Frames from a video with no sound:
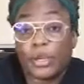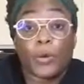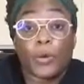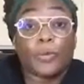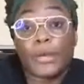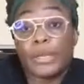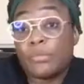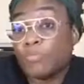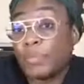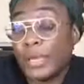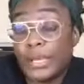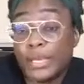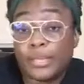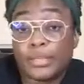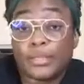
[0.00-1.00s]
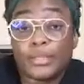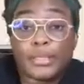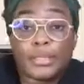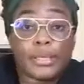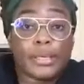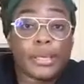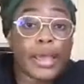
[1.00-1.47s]
green beans,
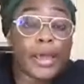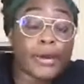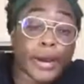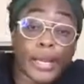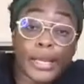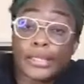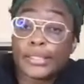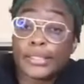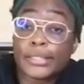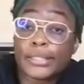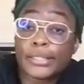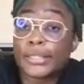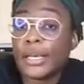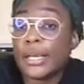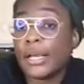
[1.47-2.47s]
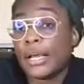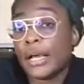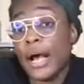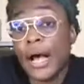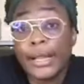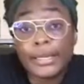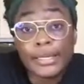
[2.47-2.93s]
carrots,
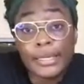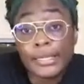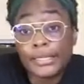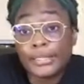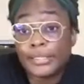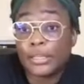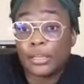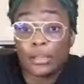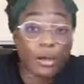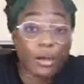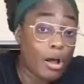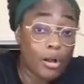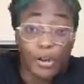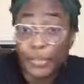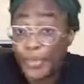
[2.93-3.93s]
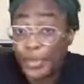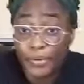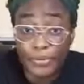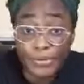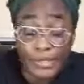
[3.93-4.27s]
onions, all of those, a